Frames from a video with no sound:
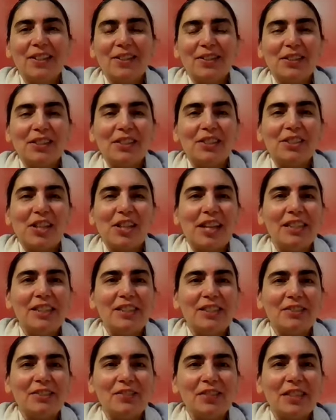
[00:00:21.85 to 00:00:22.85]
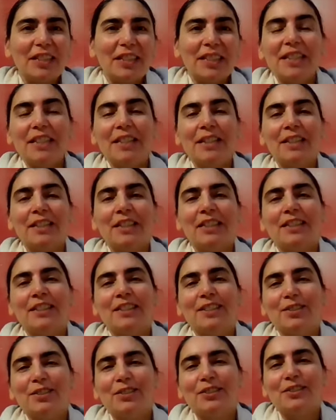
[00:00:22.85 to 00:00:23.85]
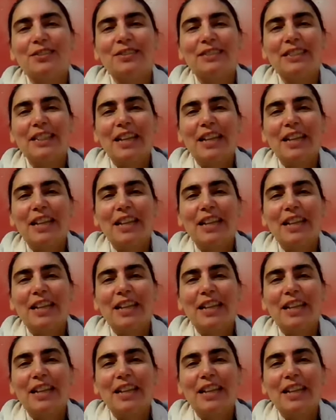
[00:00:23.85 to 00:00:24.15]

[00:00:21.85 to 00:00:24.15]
the change of the year or